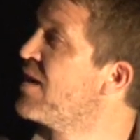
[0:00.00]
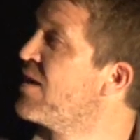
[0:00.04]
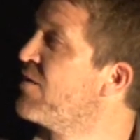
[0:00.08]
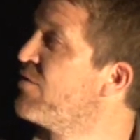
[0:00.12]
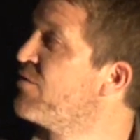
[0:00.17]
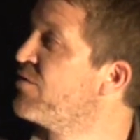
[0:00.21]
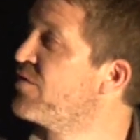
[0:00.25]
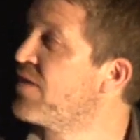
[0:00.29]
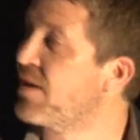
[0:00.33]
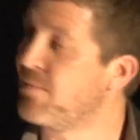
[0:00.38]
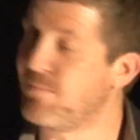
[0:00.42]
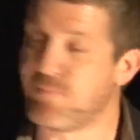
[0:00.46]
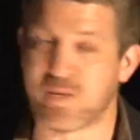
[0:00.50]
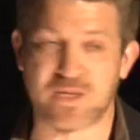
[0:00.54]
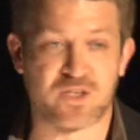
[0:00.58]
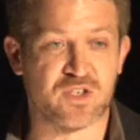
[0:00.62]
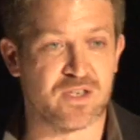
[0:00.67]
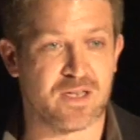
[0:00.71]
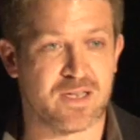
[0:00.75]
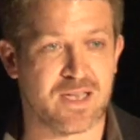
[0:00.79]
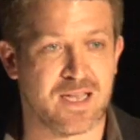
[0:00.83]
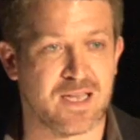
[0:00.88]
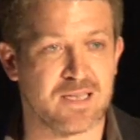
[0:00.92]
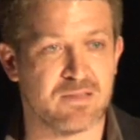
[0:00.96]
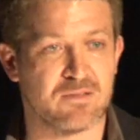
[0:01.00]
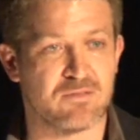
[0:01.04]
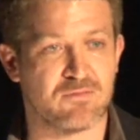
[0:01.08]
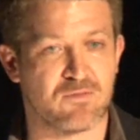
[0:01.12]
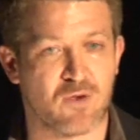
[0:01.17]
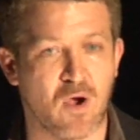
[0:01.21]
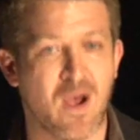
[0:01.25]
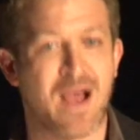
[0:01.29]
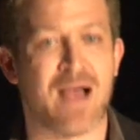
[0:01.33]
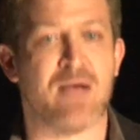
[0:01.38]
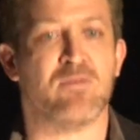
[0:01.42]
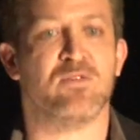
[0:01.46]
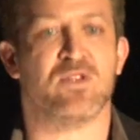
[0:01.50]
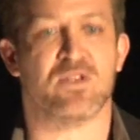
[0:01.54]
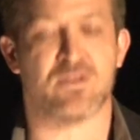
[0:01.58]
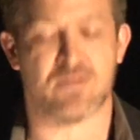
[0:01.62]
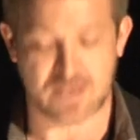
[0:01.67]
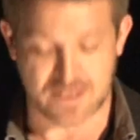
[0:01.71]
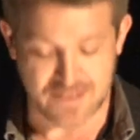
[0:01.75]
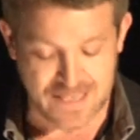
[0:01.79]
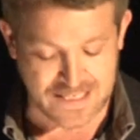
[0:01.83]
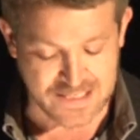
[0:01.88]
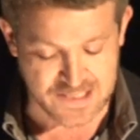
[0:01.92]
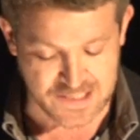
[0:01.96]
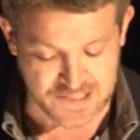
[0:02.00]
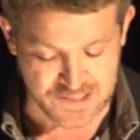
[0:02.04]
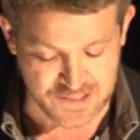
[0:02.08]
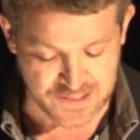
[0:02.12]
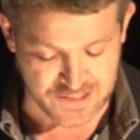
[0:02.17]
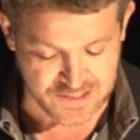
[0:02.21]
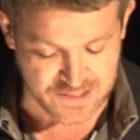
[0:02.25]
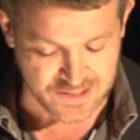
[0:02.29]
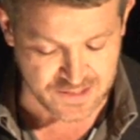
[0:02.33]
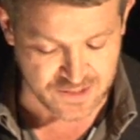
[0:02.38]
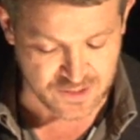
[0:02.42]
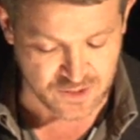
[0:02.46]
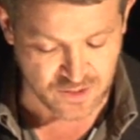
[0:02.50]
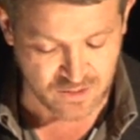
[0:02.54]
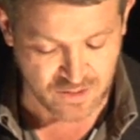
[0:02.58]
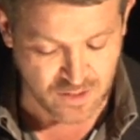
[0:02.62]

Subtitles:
if that picture had got out in 1962.